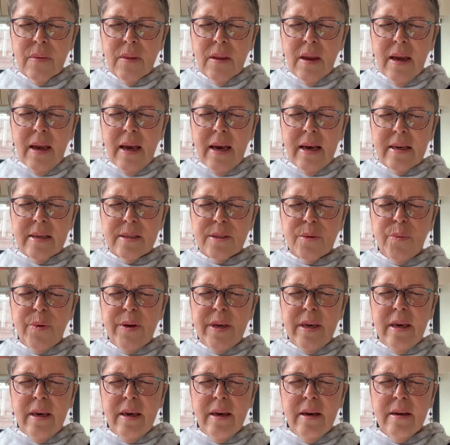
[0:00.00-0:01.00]
As
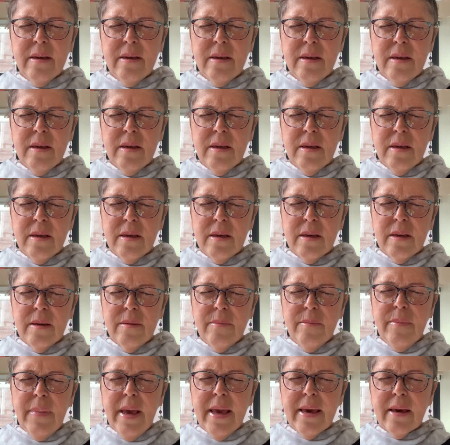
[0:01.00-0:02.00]
we
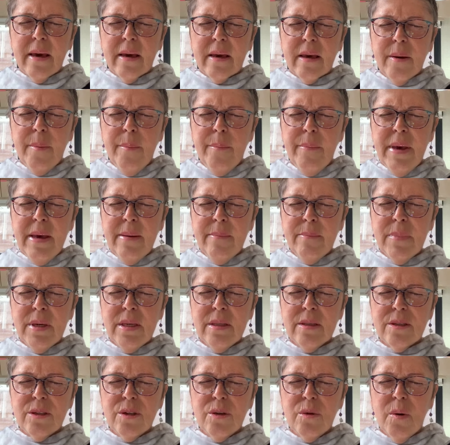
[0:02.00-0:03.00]
make a
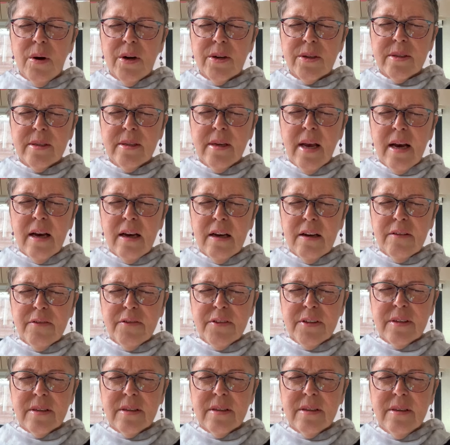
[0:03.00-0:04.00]
commitment to
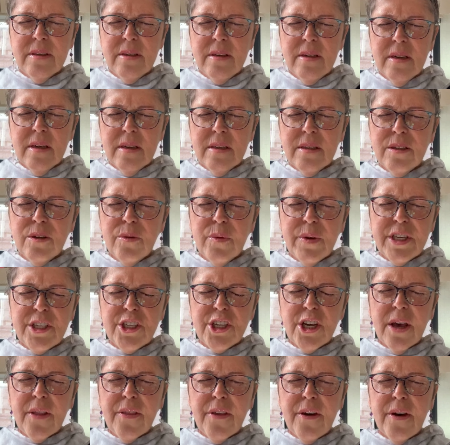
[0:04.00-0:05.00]
ourselves and to
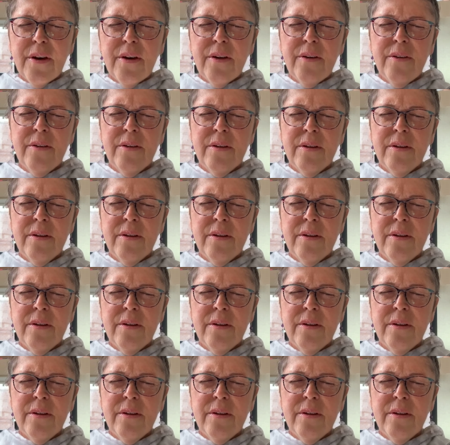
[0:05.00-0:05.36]
each other